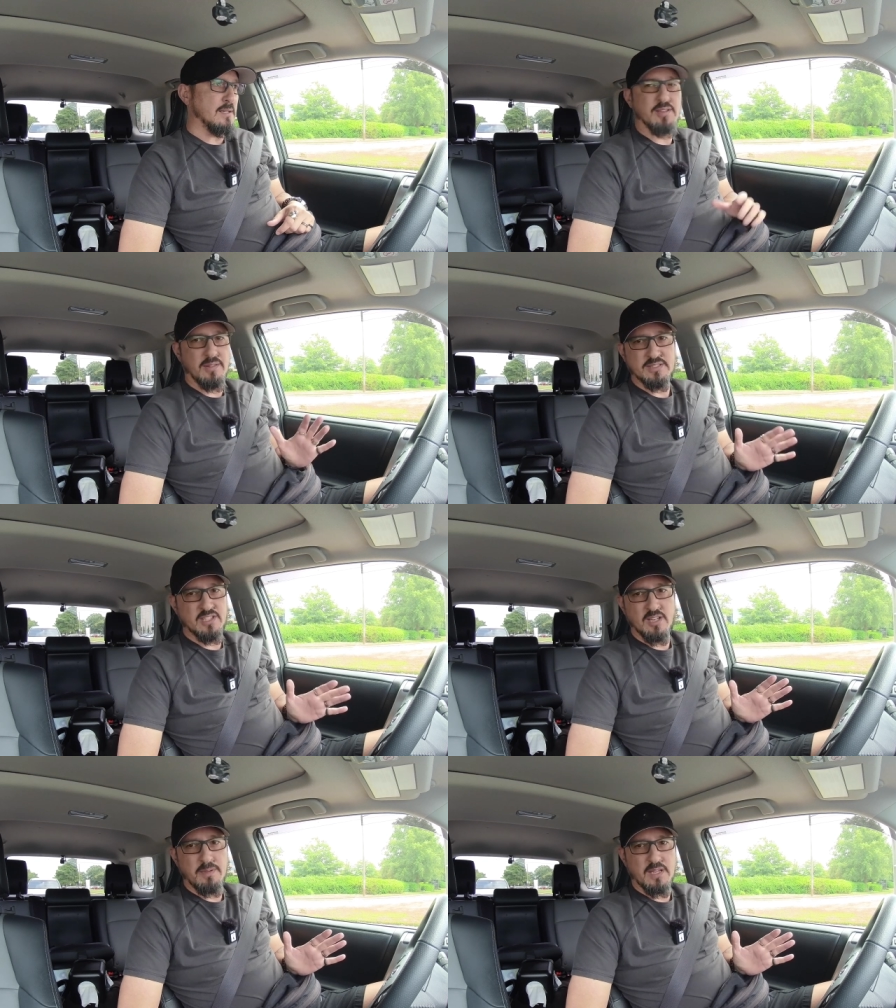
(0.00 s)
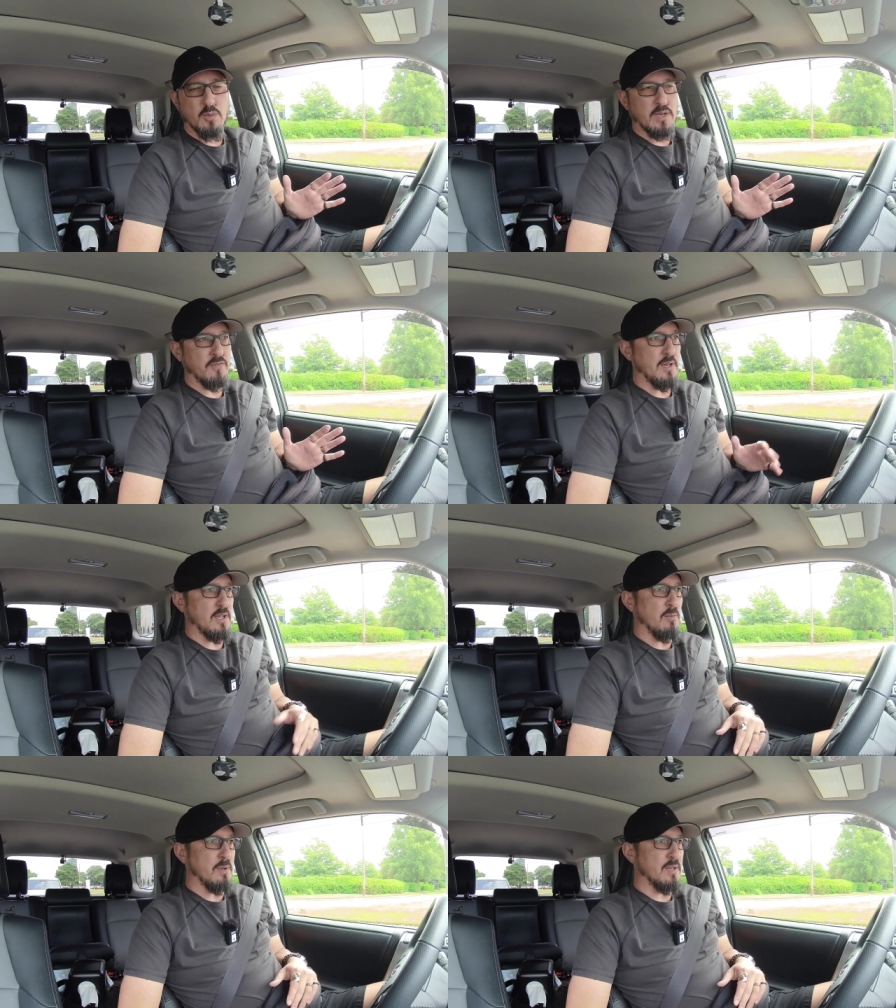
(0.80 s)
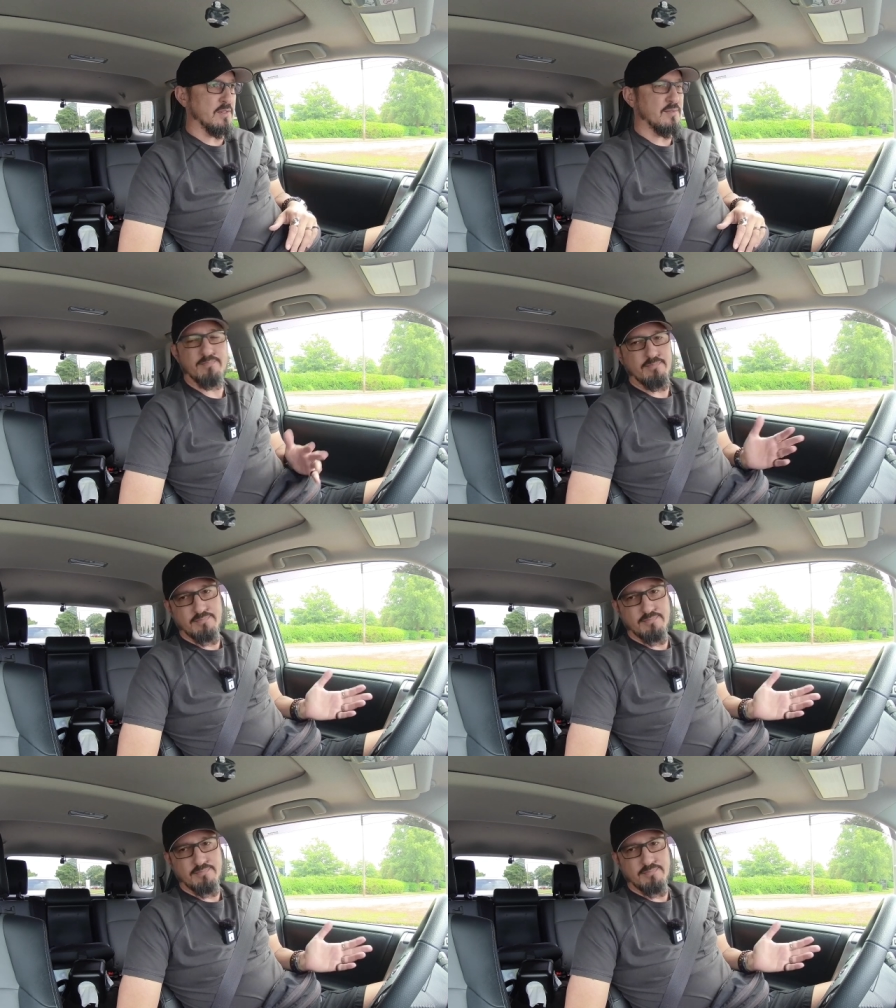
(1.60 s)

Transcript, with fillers: So this is going to be a quick video because,